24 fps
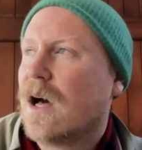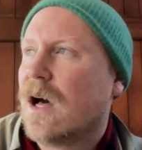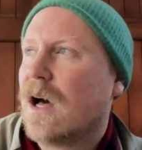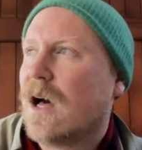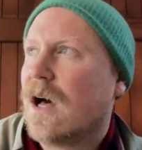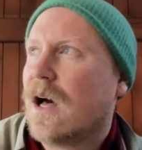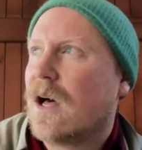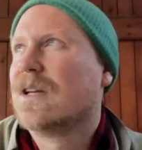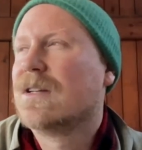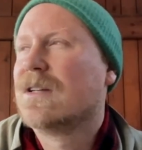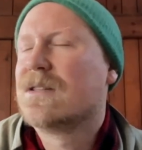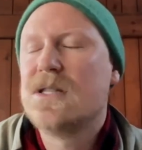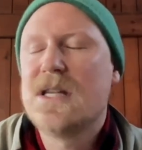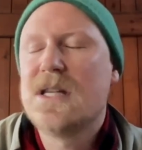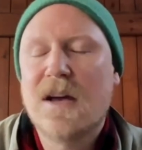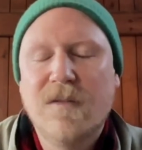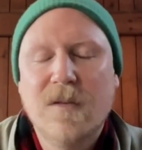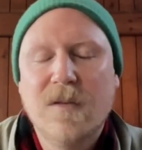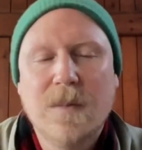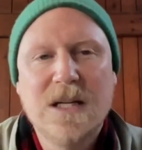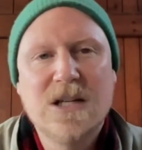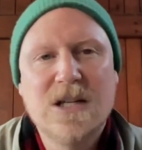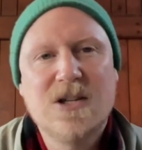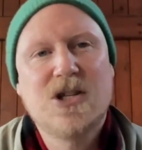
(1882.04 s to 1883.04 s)
it's never
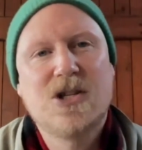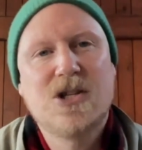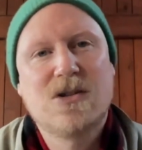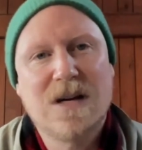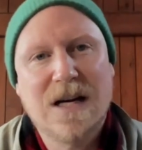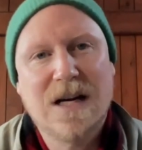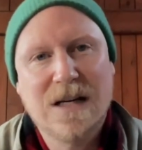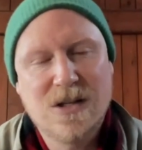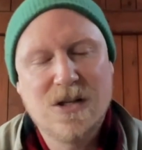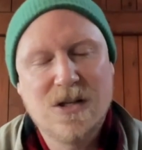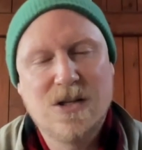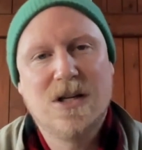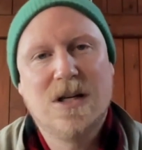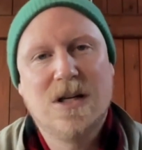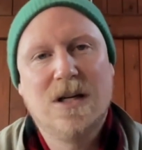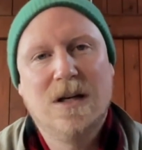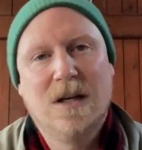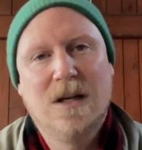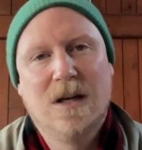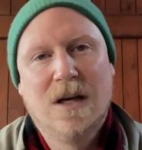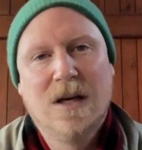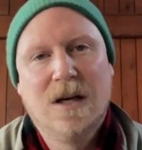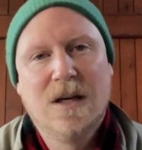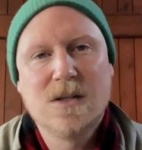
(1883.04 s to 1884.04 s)
been a strategy.
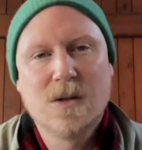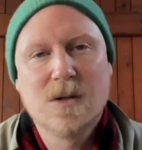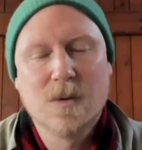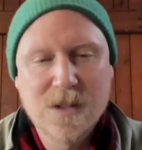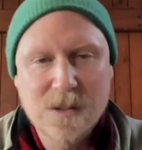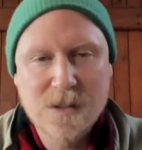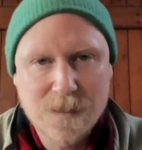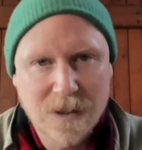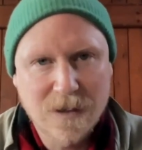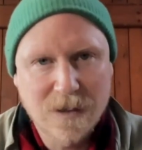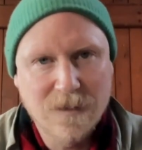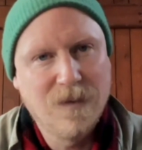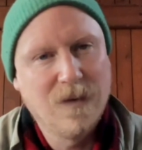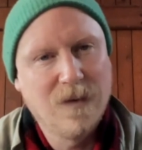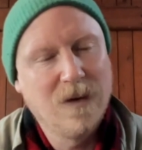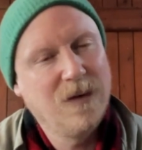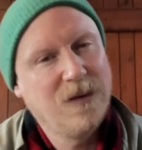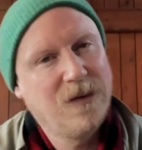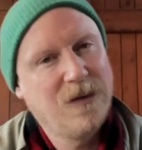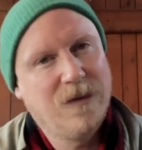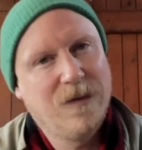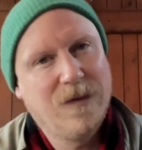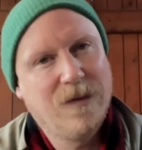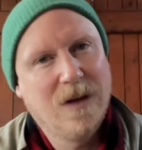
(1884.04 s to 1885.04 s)
It's always been a
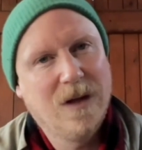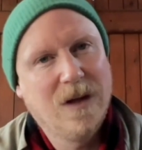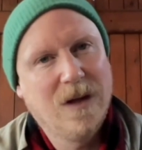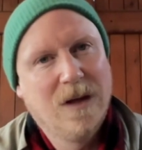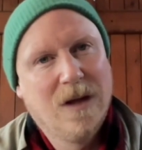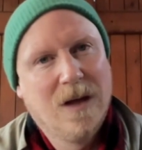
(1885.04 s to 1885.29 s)
philosophy.